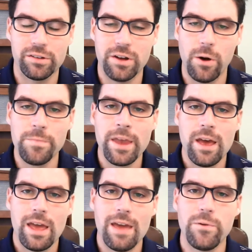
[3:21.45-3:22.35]
So
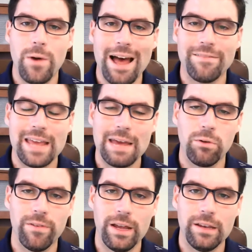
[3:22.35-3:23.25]
if you have
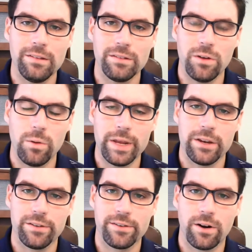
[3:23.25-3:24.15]
gable vents, don't be
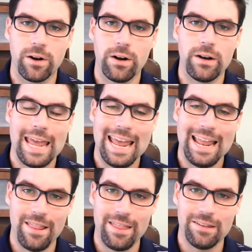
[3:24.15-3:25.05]
concerned
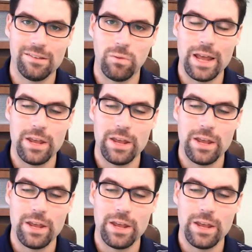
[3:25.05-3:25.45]
in this way.